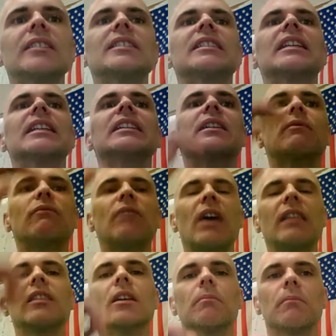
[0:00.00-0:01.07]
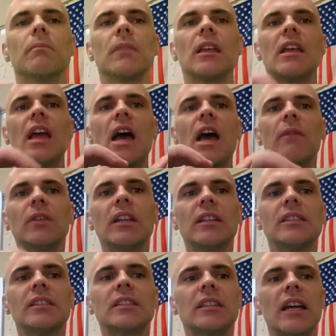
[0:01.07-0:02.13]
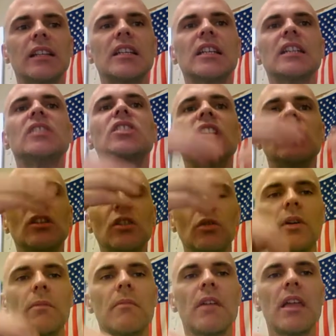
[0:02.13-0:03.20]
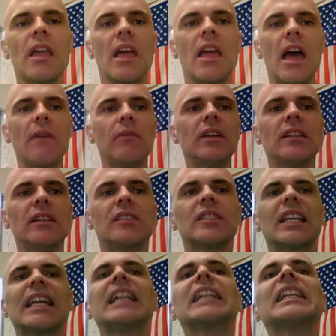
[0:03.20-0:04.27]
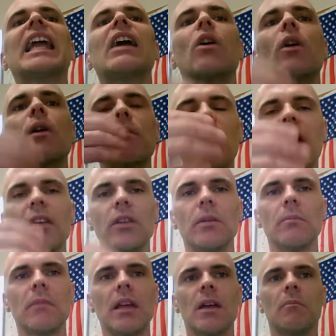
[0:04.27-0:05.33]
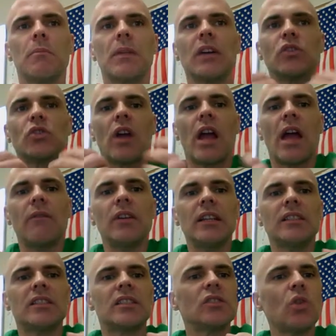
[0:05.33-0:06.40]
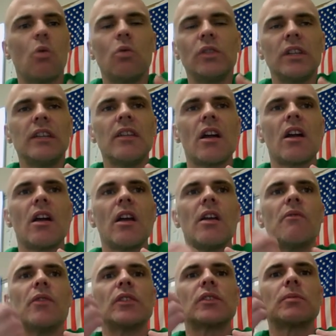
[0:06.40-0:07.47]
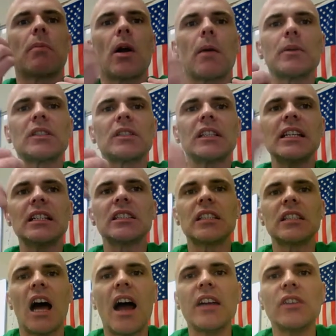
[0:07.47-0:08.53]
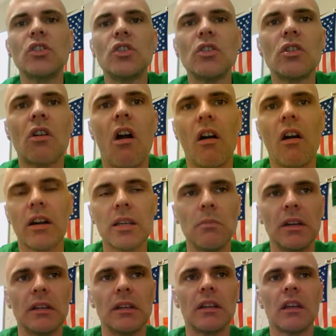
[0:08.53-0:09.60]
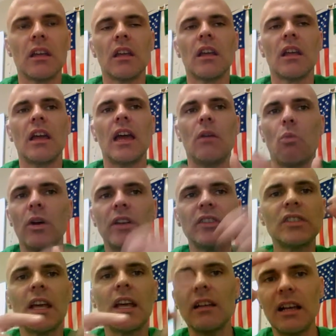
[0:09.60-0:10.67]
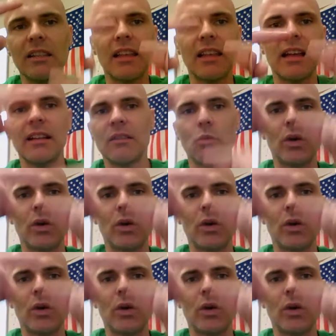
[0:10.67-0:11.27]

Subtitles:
evidence that defend them, evidence that continue them, evidence that clarify them. Because your evidence is only there if it's purposely assigned to your argument. And what is that